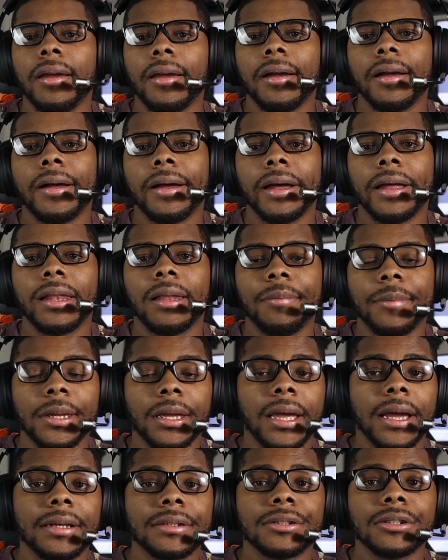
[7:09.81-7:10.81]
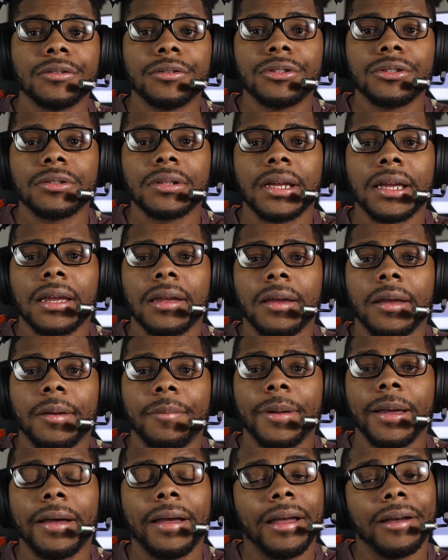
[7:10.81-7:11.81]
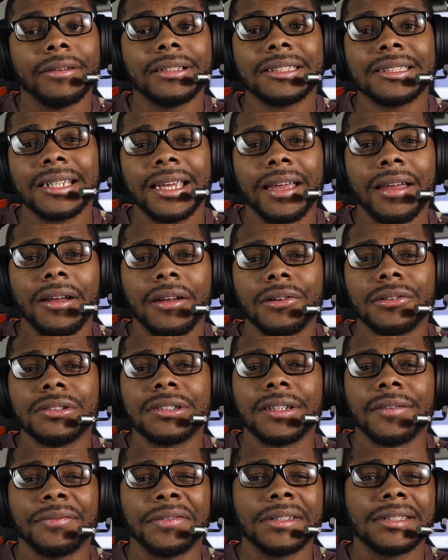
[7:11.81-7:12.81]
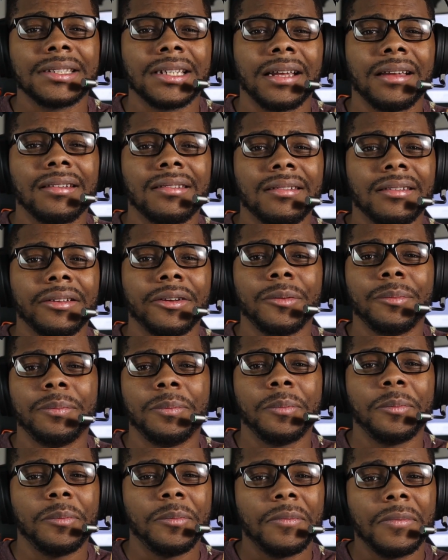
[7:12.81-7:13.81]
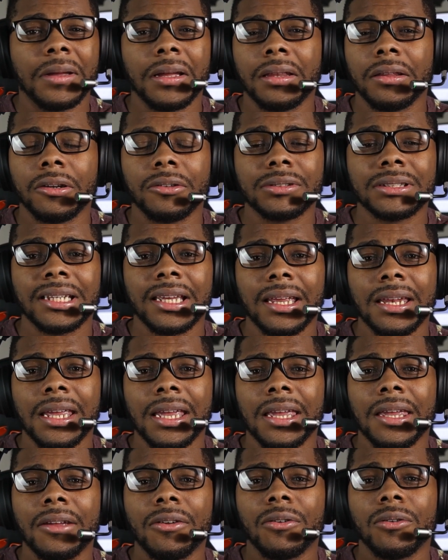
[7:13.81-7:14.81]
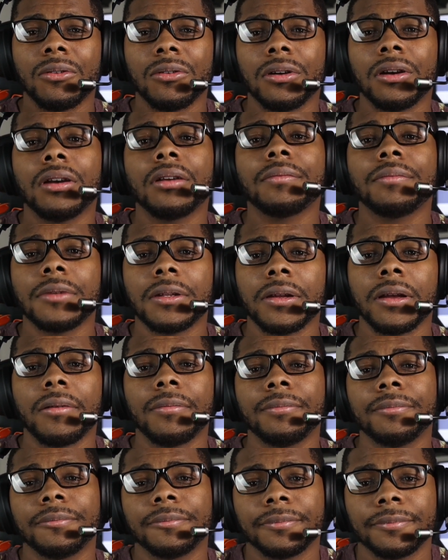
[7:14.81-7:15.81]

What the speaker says: Let me guys know what you think about how it sounds, if it sounds a little tinny, or you know.